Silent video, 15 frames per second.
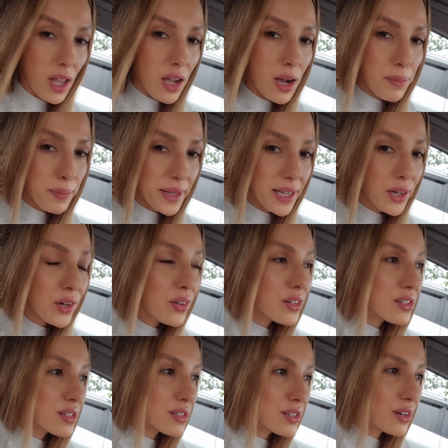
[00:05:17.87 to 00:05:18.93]
appear
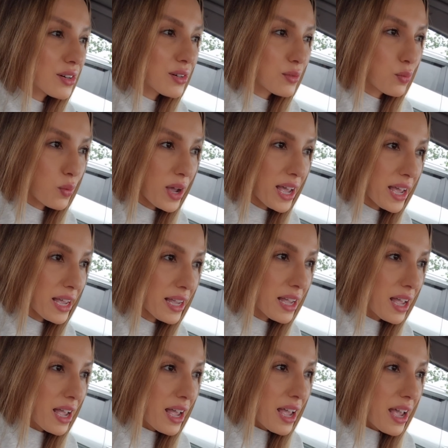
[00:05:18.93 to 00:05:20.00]
a certain way.
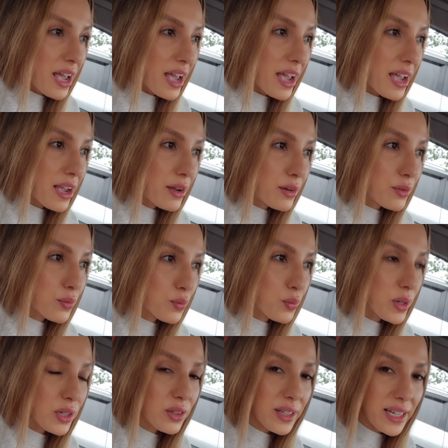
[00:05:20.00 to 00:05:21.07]
And
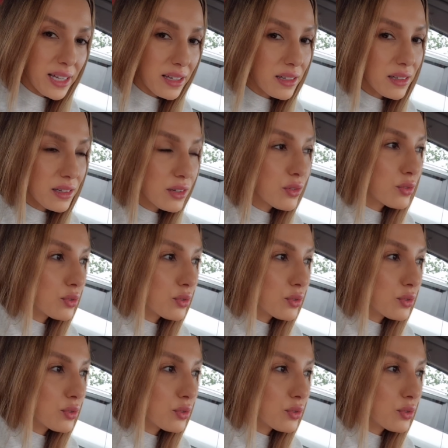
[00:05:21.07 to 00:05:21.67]
really,